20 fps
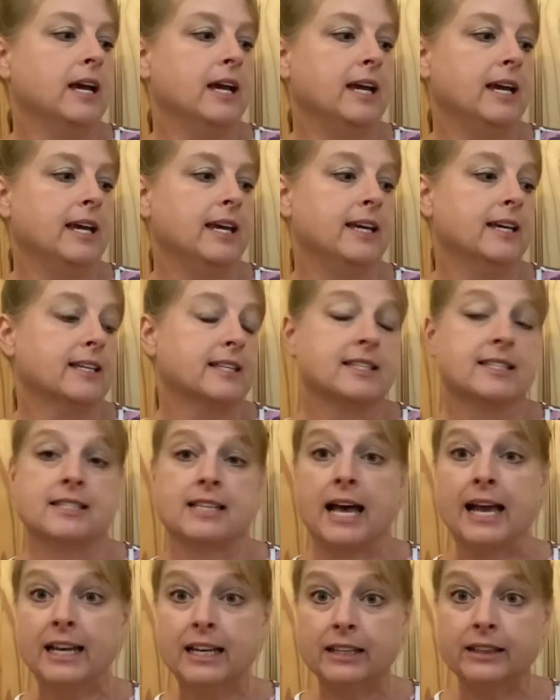He
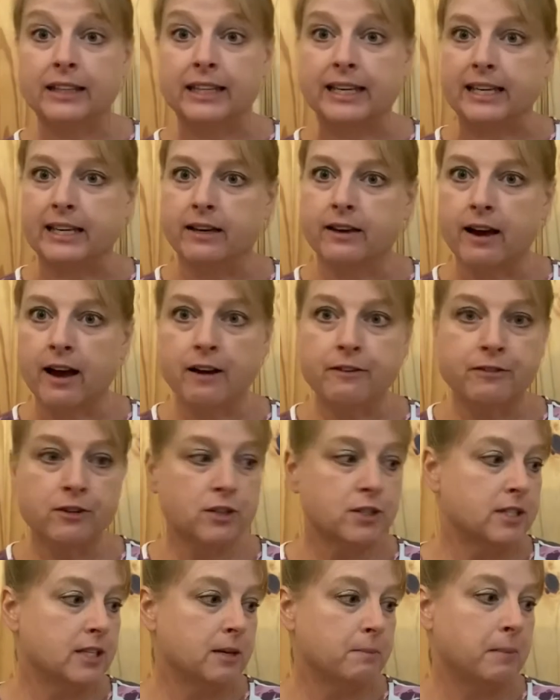excitedly
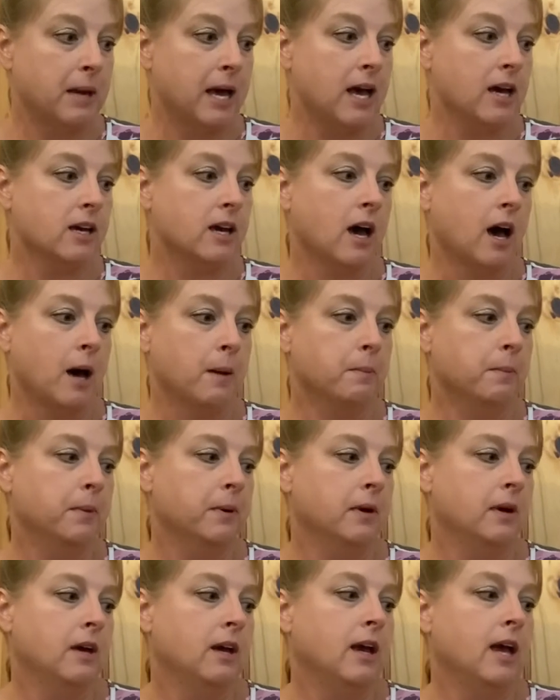covers it back up
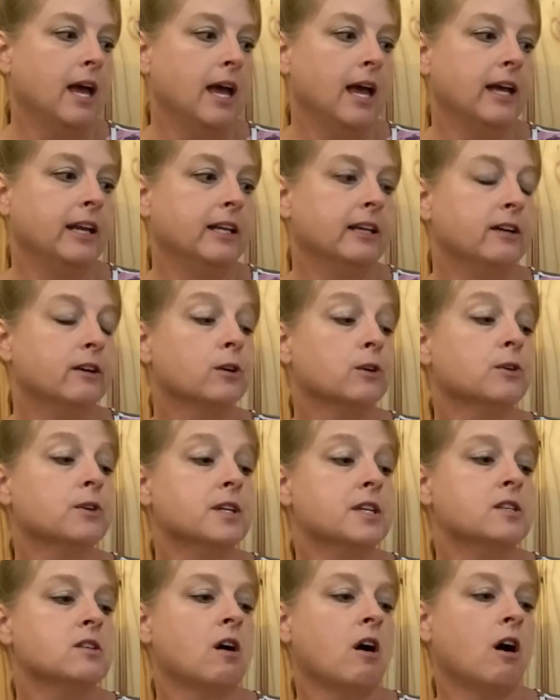and he
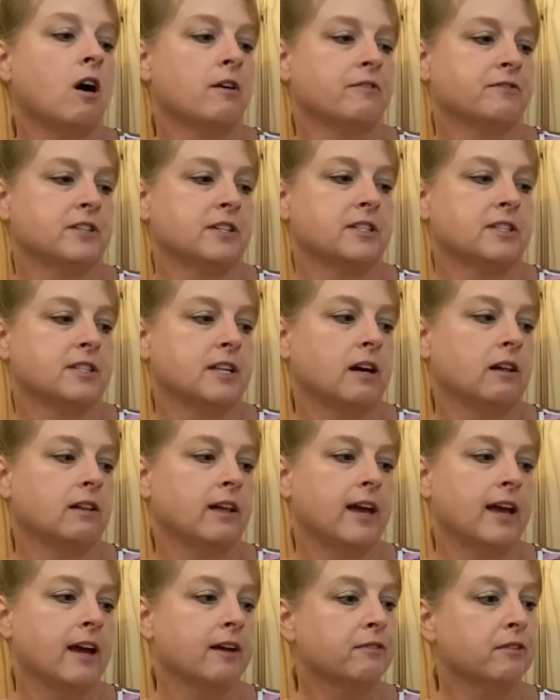hurries off to
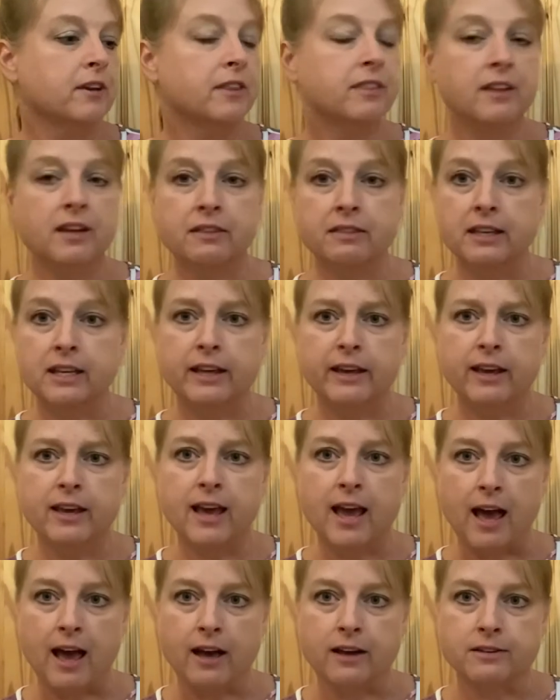sell everything that he
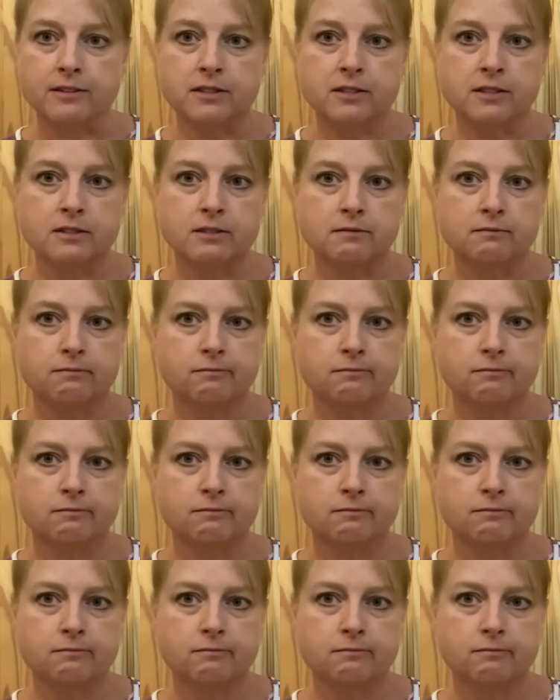has.